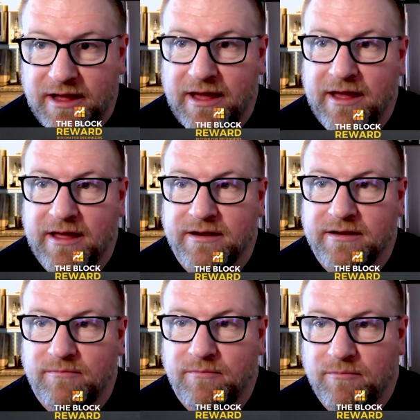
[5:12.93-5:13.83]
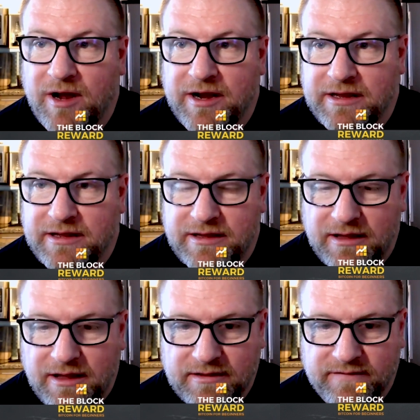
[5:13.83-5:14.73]
and money
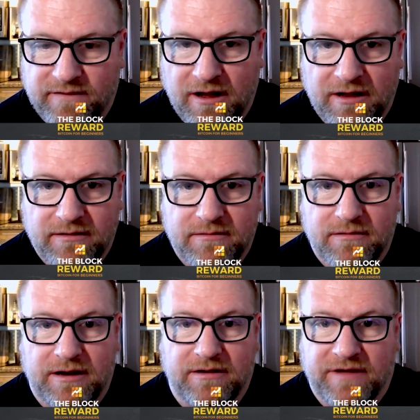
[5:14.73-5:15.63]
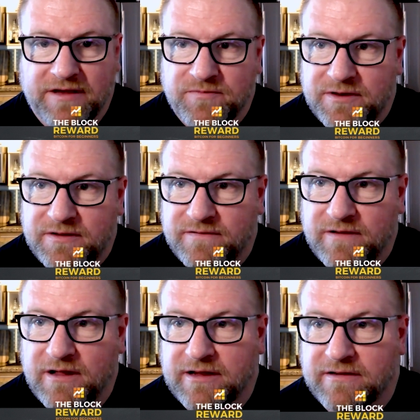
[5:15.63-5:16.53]
is not an investment. It's
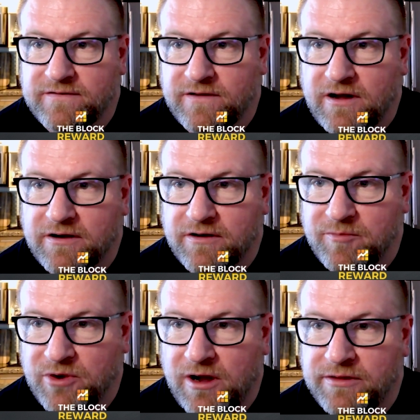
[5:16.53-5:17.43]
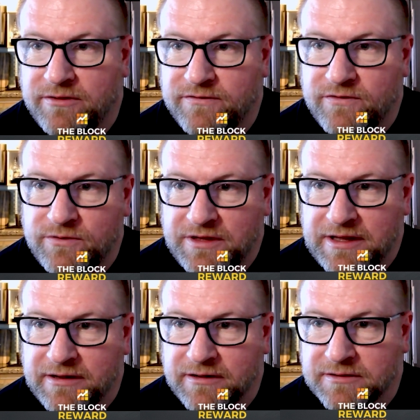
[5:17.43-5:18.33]
not like a stock or a bond. There's no
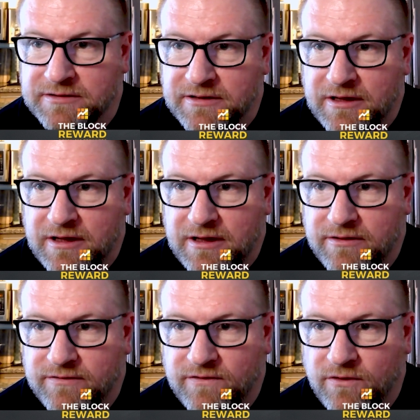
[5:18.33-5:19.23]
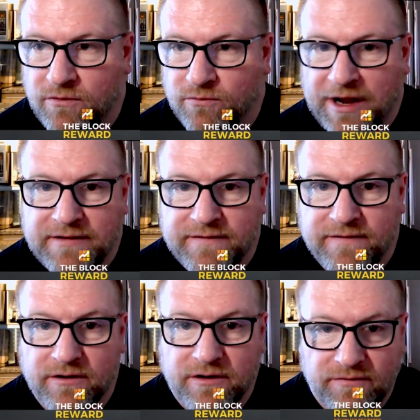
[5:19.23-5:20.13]
yield. There's no rights
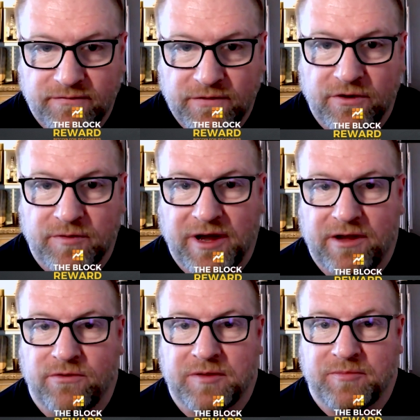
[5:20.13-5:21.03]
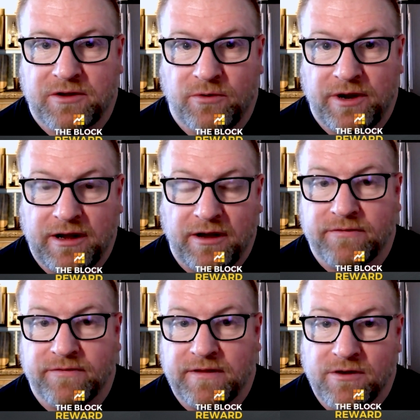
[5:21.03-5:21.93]
that are conferred by owning Bitcoin
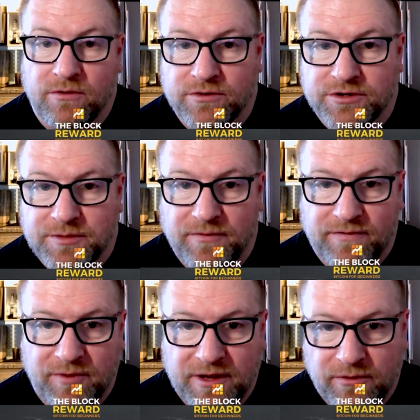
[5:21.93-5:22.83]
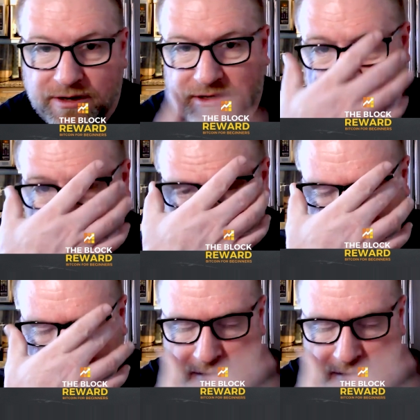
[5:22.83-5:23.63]
other than the ownership of the Bitcoin itself.